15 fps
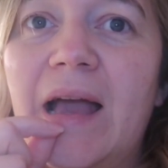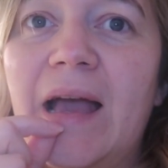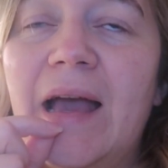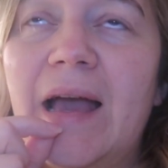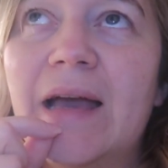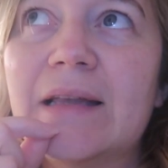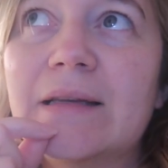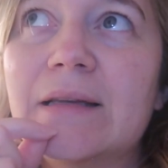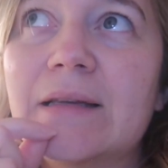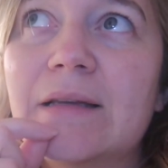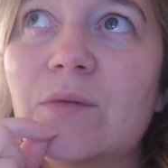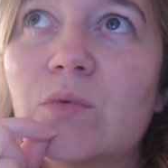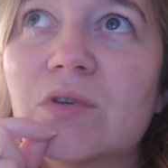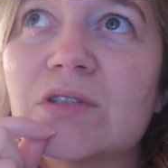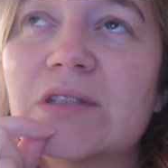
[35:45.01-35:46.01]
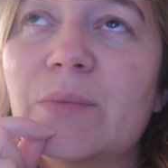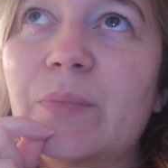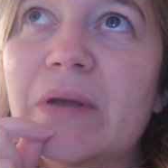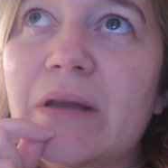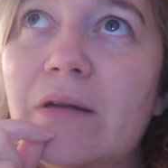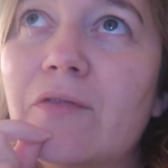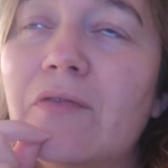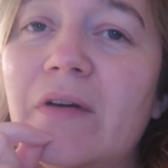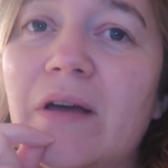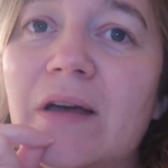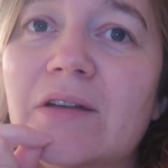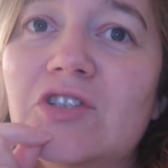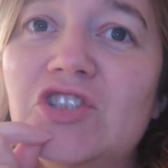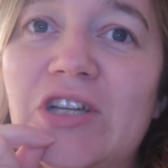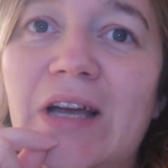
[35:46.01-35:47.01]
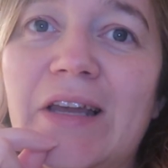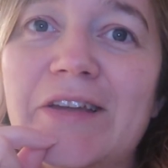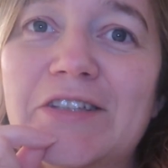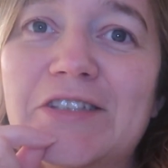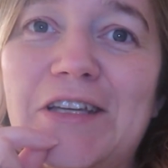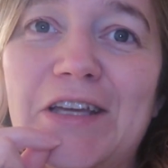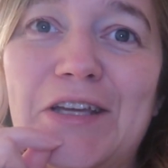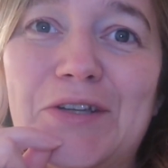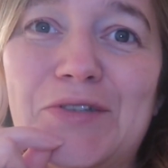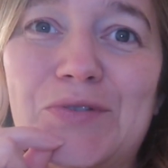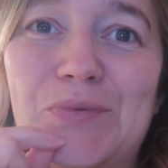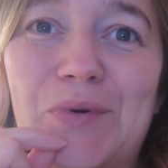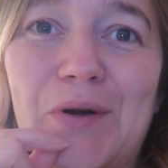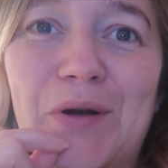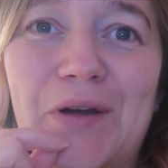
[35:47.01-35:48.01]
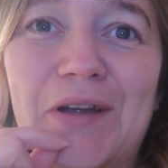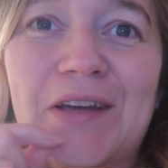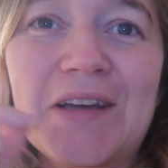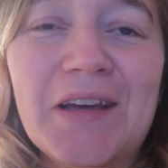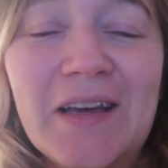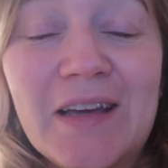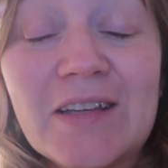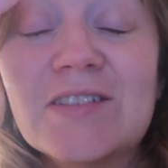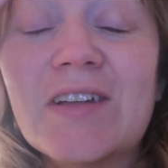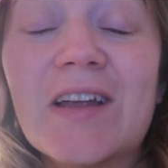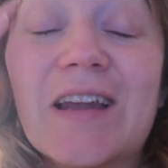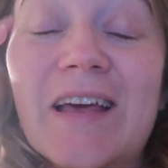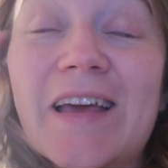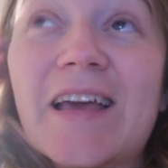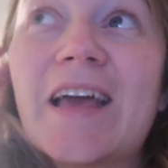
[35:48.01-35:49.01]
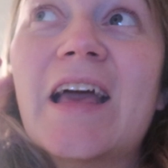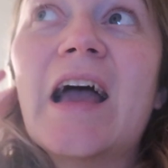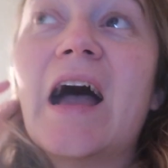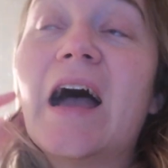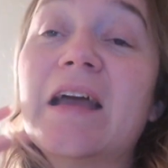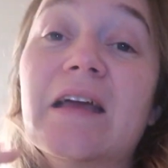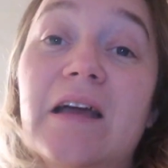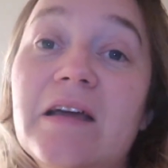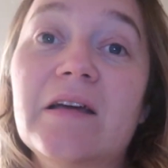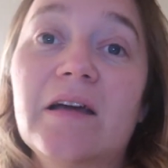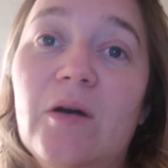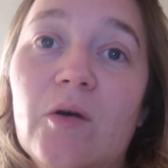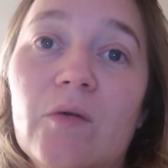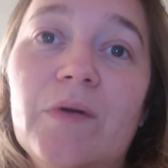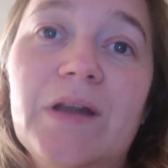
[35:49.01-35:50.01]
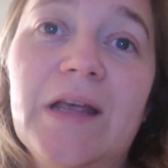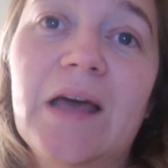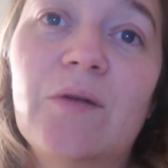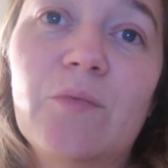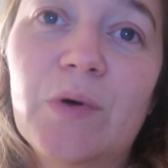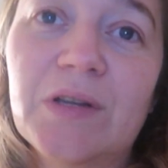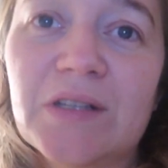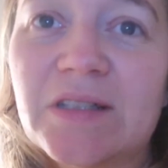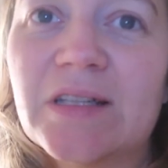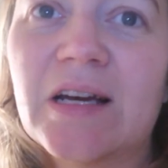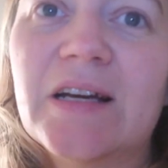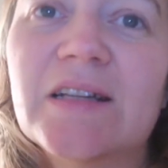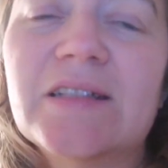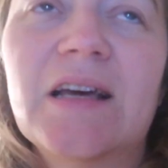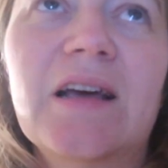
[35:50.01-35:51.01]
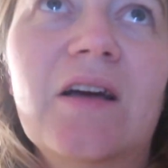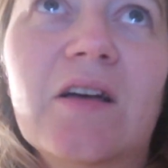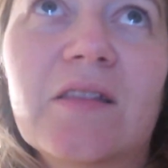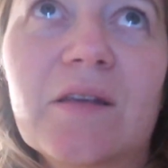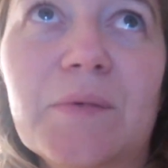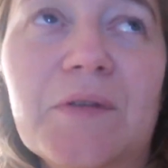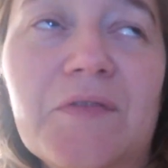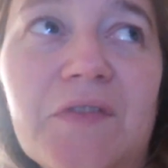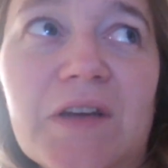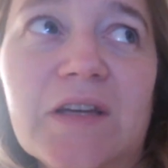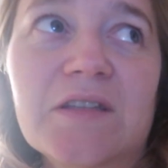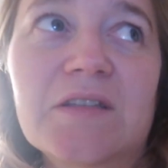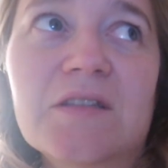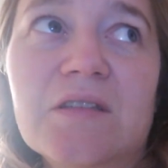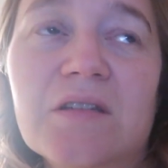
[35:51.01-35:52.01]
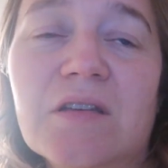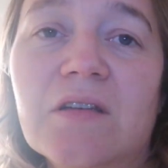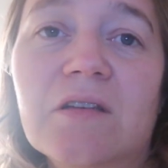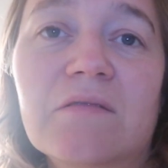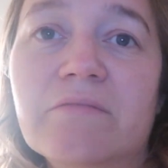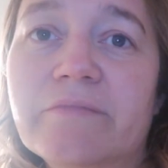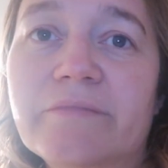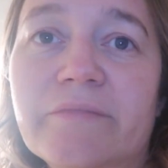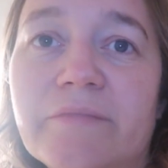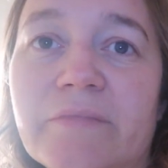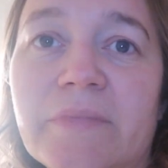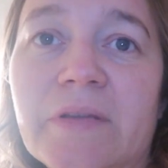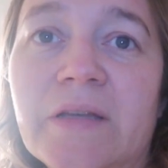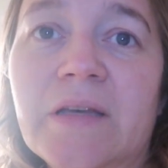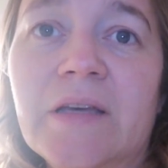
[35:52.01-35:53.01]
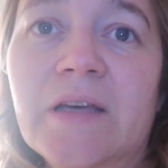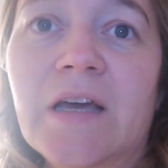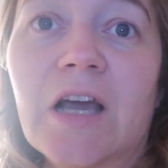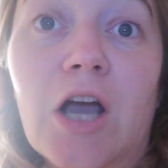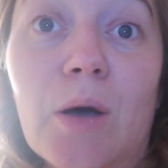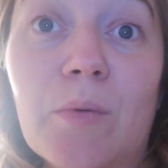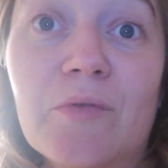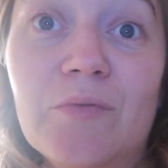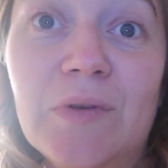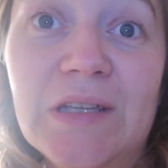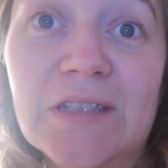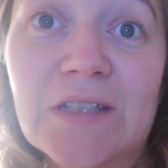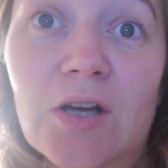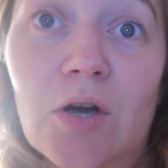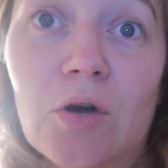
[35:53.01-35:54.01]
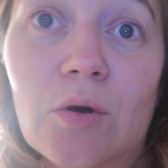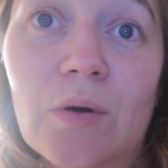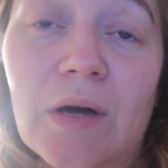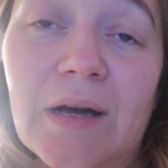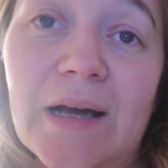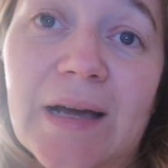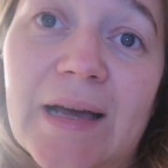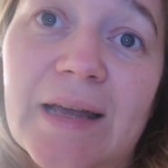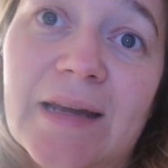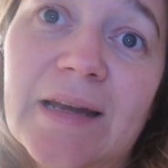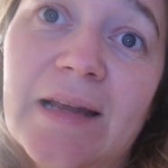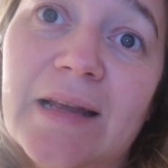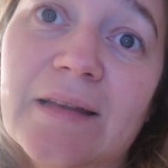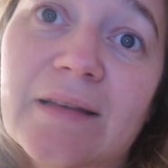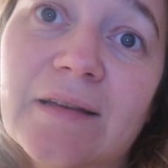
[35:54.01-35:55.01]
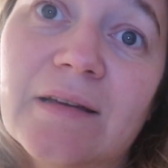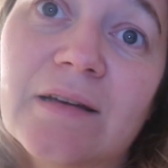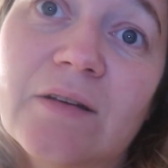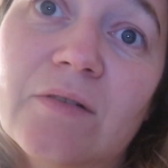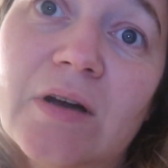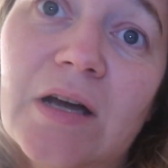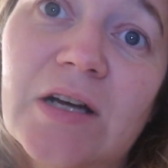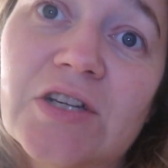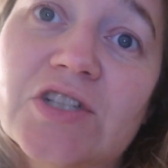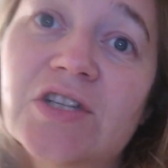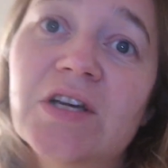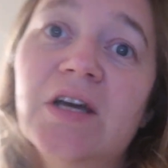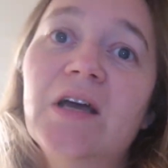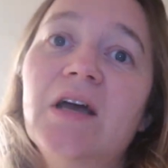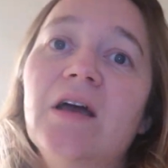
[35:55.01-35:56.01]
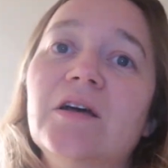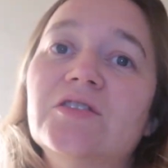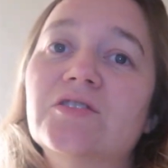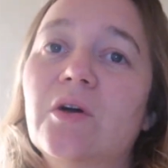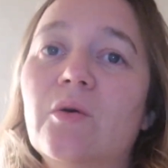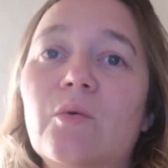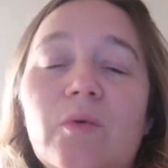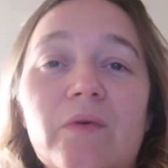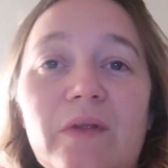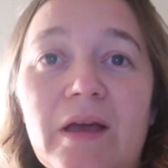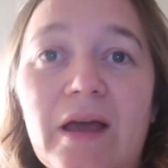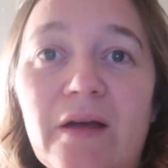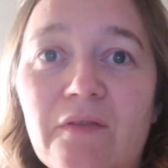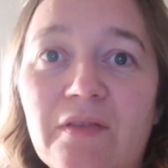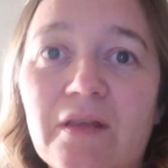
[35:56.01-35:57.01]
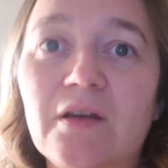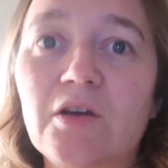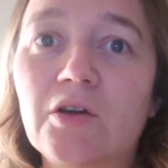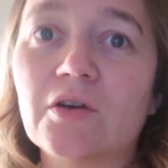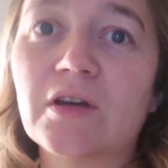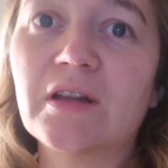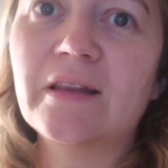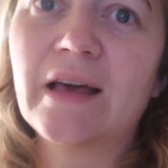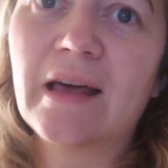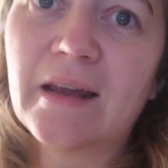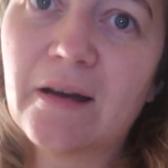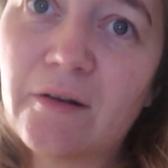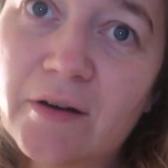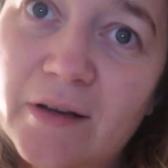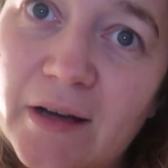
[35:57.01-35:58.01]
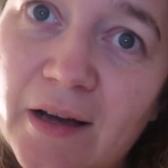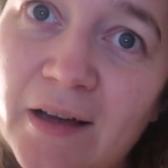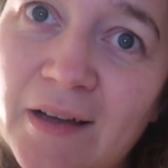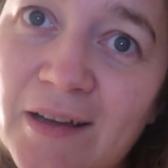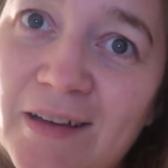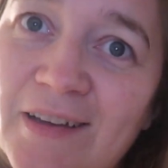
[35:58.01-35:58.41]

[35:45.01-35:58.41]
and it was a bit of a challenge getting to work. It's not like I, I already had winter tires. I got them fixed a couple of weeks ago. I had it at the garage, so everything good in that area.